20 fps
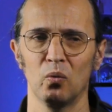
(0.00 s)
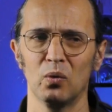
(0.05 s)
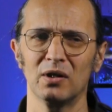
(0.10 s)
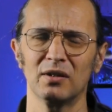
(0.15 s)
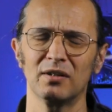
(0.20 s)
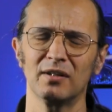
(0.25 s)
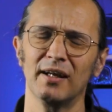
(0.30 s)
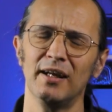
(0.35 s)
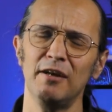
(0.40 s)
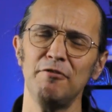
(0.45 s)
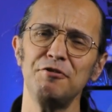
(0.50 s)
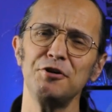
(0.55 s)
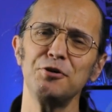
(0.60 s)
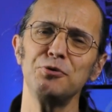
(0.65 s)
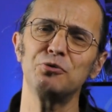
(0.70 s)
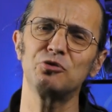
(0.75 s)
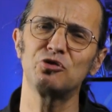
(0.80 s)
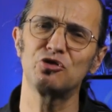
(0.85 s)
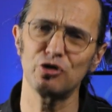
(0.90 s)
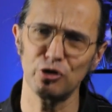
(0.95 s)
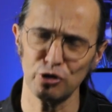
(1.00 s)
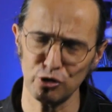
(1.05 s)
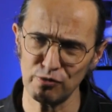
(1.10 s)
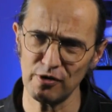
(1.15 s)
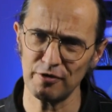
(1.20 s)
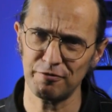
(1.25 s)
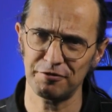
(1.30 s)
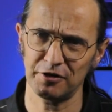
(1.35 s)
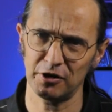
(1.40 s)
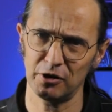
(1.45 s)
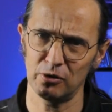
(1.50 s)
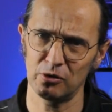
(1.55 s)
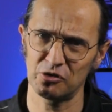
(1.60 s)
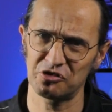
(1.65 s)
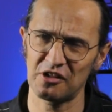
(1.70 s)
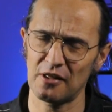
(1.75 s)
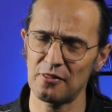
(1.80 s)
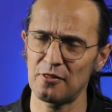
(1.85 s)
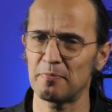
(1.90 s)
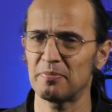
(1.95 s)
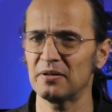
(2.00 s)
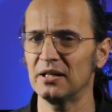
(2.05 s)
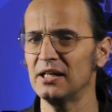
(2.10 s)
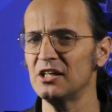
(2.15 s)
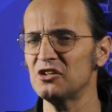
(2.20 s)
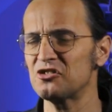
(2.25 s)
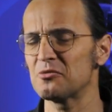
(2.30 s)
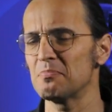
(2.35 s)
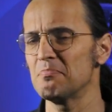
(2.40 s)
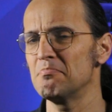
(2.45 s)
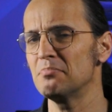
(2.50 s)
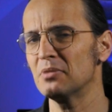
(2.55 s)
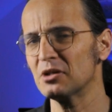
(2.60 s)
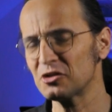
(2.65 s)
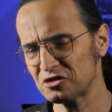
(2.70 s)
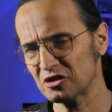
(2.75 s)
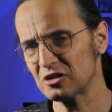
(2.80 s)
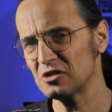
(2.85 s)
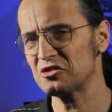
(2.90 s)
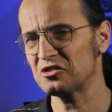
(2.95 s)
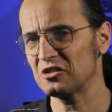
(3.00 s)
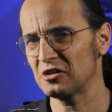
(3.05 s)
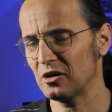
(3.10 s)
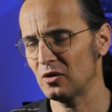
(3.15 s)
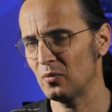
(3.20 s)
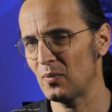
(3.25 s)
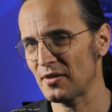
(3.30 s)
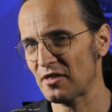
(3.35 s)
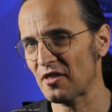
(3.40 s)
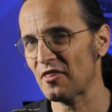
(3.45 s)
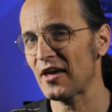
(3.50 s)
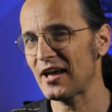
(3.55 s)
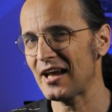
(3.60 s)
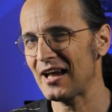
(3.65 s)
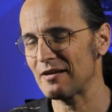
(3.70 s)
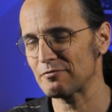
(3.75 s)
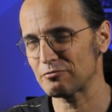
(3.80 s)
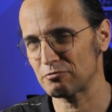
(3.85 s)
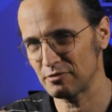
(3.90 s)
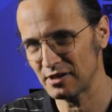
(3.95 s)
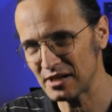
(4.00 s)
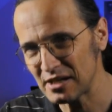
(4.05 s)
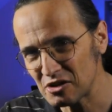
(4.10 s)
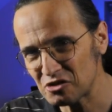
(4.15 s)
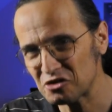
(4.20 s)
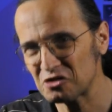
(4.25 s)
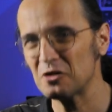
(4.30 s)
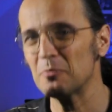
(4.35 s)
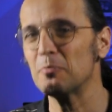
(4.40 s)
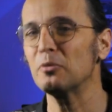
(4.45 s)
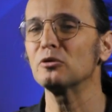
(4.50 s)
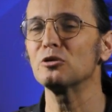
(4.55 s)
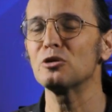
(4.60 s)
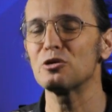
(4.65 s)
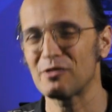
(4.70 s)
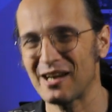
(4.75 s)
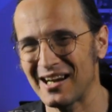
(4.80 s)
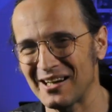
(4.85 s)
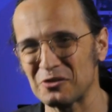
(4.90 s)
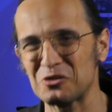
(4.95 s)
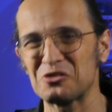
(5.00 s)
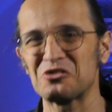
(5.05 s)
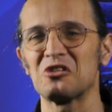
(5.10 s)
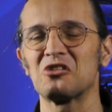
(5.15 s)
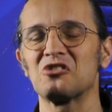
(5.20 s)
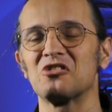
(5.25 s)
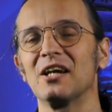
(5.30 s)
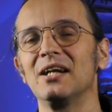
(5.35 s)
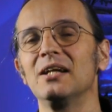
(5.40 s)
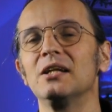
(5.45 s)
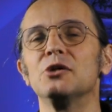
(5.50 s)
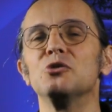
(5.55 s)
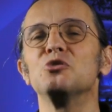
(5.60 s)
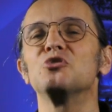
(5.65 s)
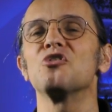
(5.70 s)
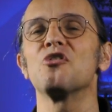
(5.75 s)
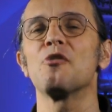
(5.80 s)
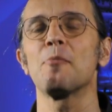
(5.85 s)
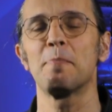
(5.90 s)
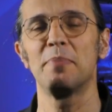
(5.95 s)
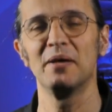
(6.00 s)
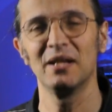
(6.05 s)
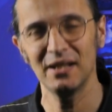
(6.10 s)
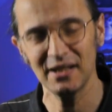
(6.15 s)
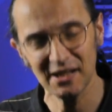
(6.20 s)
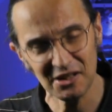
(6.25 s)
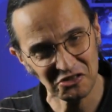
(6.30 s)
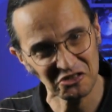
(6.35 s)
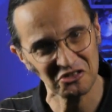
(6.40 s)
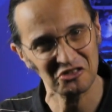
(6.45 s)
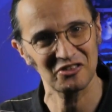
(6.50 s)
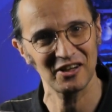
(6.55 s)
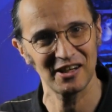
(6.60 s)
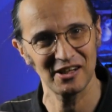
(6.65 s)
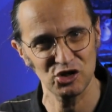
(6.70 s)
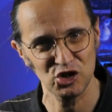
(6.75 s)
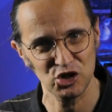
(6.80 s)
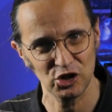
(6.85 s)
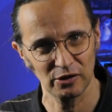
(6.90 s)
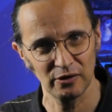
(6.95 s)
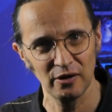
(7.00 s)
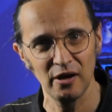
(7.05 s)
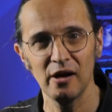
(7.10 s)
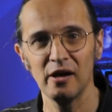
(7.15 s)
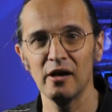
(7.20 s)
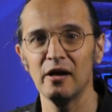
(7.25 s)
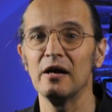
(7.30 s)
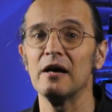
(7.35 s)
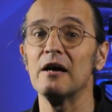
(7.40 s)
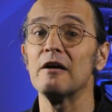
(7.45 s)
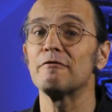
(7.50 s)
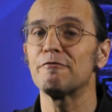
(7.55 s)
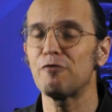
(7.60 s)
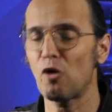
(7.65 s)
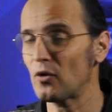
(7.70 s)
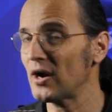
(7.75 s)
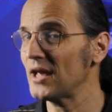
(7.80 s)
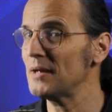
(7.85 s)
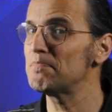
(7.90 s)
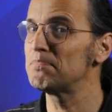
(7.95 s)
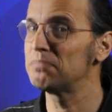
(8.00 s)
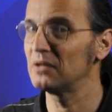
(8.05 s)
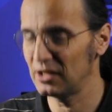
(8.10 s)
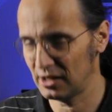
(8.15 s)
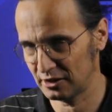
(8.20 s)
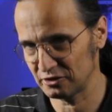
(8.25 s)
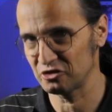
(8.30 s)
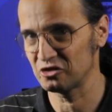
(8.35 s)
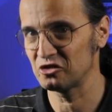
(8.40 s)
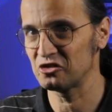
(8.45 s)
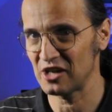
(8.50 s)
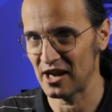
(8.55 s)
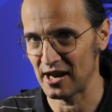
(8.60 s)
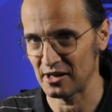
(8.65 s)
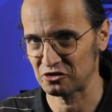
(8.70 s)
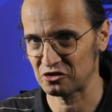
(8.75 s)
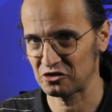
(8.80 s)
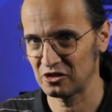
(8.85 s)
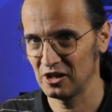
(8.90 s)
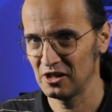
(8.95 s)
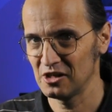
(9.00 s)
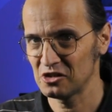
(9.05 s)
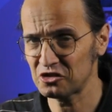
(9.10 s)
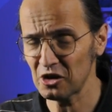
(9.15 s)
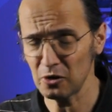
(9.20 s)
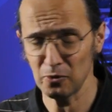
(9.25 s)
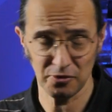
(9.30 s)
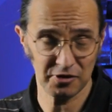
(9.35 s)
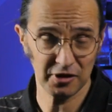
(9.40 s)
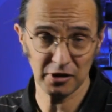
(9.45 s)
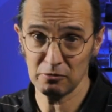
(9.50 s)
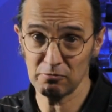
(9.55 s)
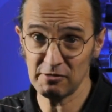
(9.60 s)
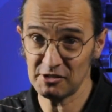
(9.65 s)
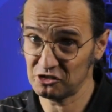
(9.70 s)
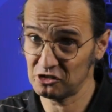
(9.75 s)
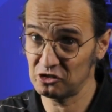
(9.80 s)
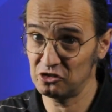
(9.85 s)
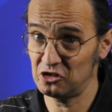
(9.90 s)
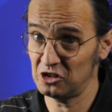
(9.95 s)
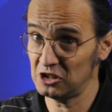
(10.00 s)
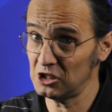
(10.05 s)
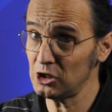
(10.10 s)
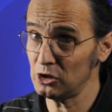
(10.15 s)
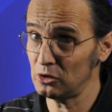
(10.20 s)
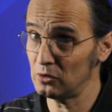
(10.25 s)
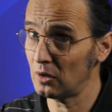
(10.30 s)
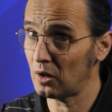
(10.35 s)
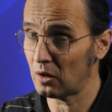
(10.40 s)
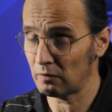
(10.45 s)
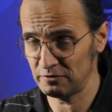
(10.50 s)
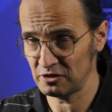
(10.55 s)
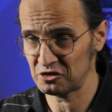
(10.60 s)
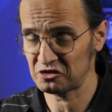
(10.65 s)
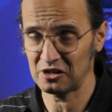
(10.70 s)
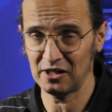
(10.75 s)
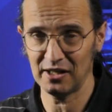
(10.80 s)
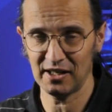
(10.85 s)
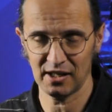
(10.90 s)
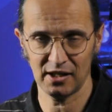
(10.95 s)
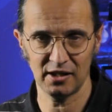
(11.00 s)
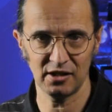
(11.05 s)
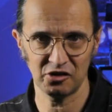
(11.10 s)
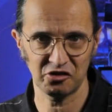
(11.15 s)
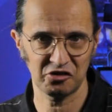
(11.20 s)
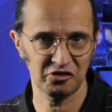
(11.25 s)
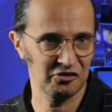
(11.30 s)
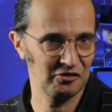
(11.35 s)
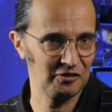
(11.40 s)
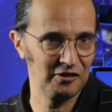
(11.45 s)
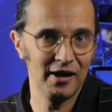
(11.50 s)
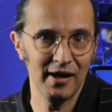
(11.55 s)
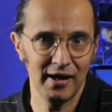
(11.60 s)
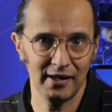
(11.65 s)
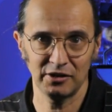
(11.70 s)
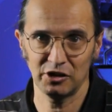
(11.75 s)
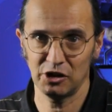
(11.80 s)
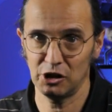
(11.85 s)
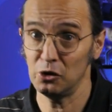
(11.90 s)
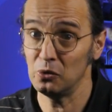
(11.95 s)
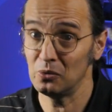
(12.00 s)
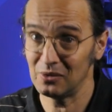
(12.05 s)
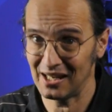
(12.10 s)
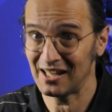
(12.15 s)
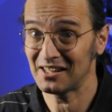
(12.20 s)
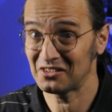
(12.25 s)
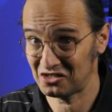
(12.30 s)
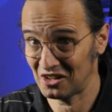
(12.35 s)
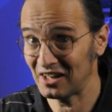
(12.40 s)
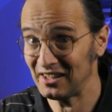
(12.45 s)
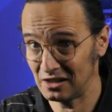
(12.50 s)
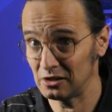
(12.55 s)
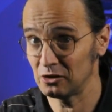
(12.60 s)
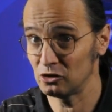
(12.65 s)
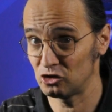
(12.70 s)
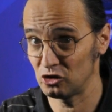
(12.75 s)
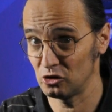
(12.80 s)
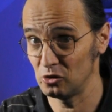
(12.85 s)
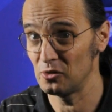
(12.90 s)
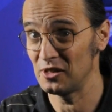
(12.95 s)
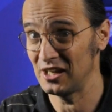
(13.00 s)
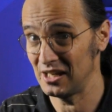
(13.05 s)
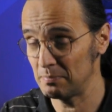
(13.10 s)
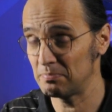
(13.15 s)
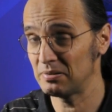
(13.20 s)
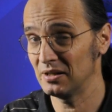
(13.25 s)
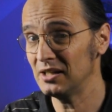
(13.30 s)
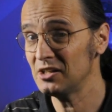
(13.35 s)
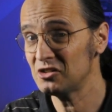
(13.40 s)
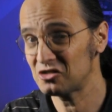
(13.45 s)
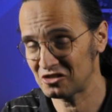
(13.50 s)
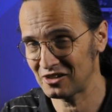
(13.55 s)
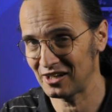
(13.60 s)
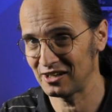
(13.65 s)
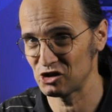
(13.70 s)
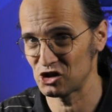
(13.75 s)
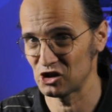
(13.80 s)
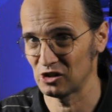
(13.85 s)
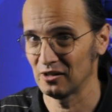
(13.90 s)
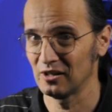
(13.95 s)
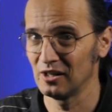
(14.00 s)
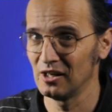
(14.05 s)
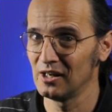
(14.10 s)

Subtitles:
Well, if you do refuse, then the police must consider whether they have reasonable grounds to take you to the police station for a blood test. So the risk to you, obviously, is that you get taken to the police station.